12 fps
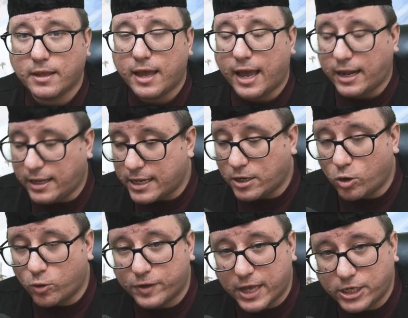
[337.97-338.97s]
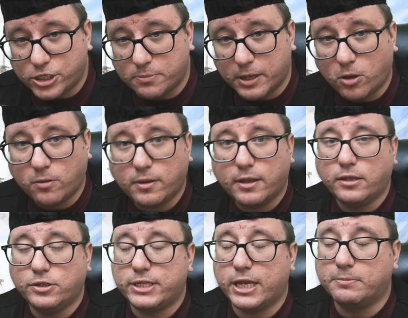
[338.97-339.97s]
and hit that notification bell.
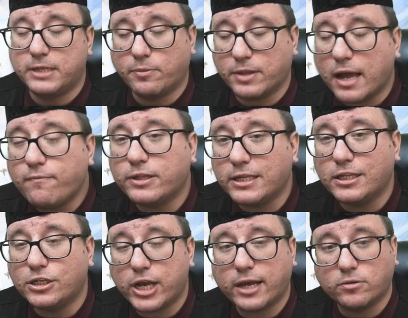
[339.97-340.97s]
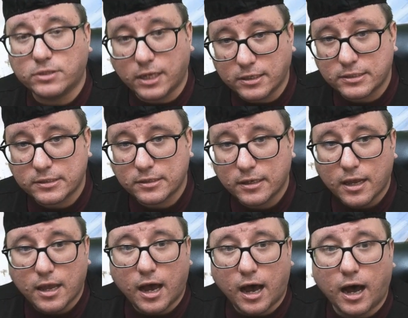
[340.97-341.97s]
Stay up to date with everything the channel does.
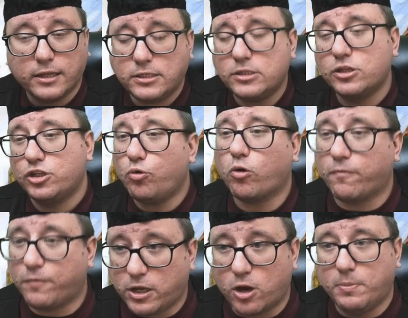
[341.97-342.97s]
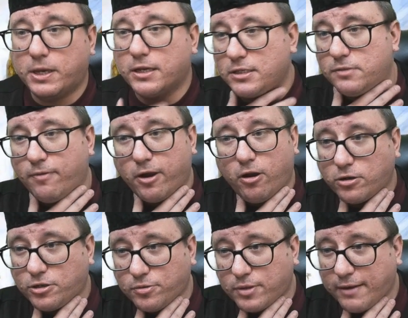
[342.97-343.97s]
This is a shorter video because it's very hard to
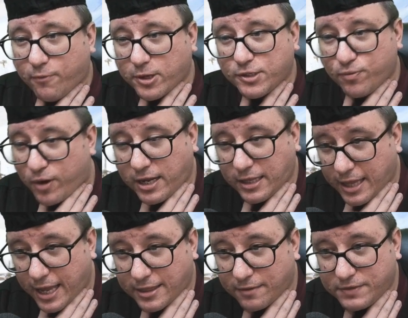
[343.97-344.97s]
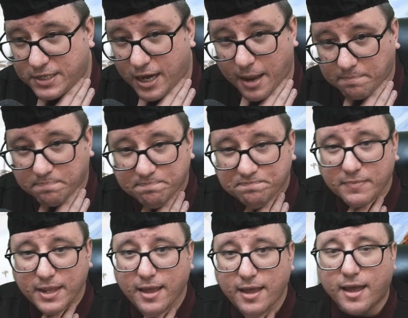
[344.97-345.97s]
do that voice for any length of time.
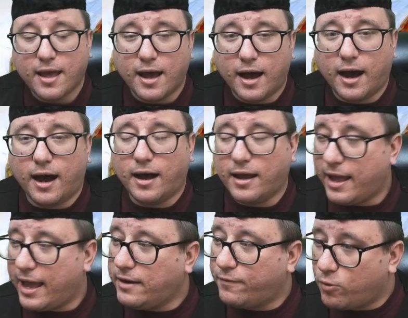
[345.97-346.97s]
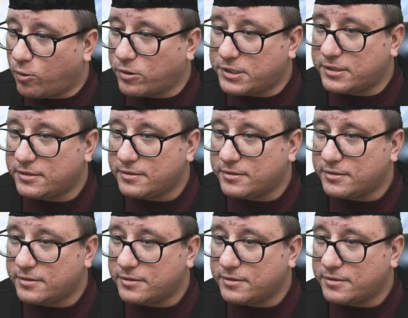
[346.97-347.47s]
And of course,